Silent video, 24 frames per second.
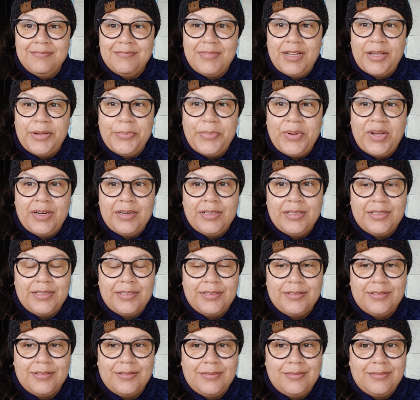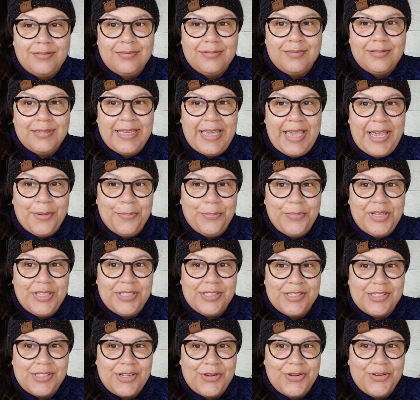I bought a little camping
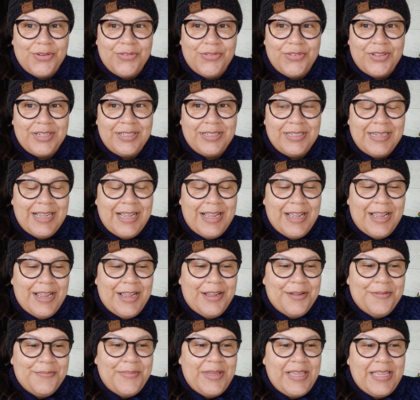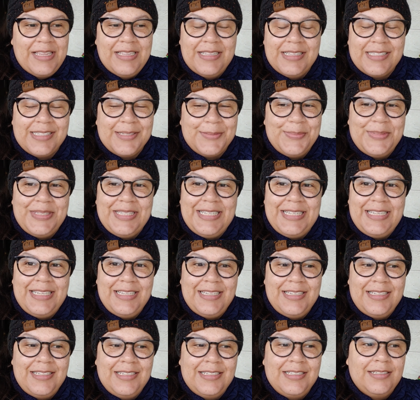stove and making some
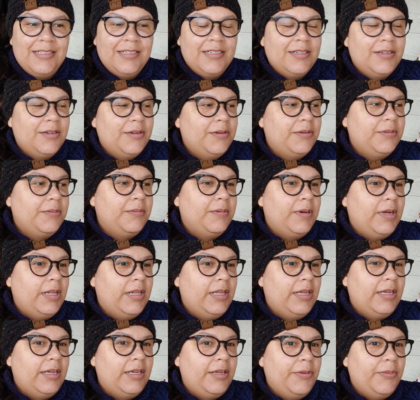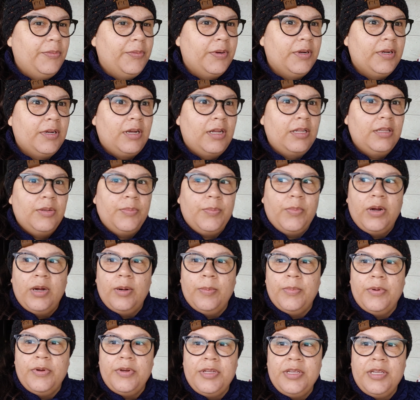tea while I work on the
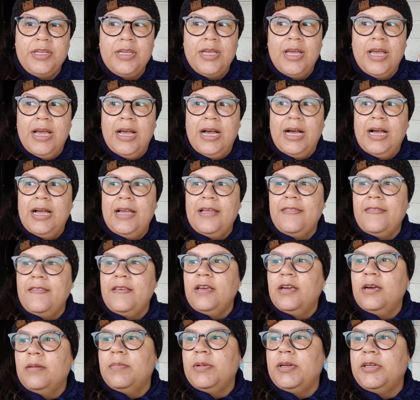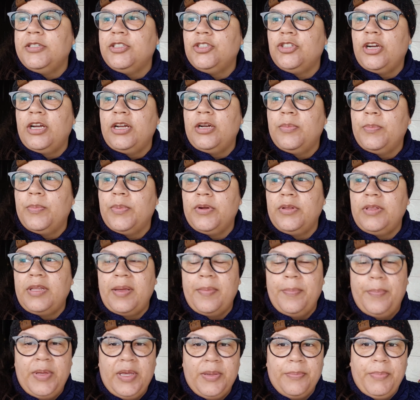property. I think I'm gonna try to burn
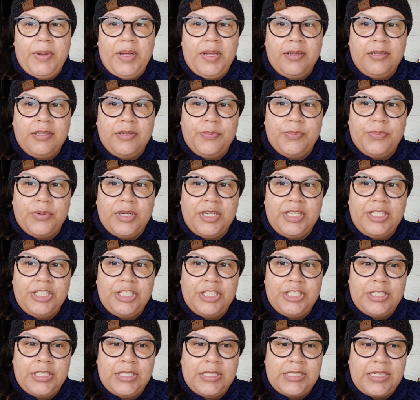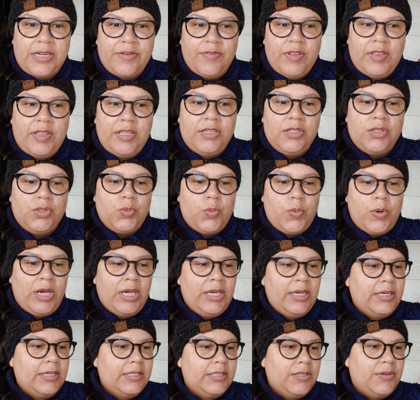that big pile of brush since everything's
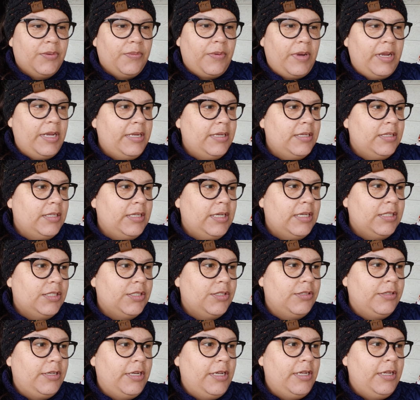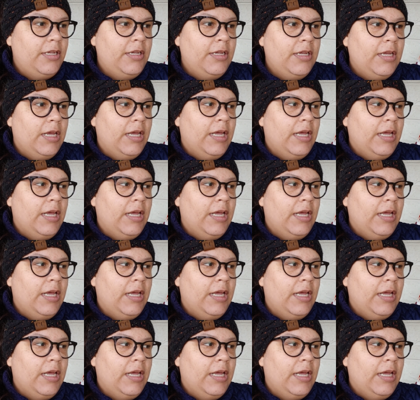wet because it rained yesterday.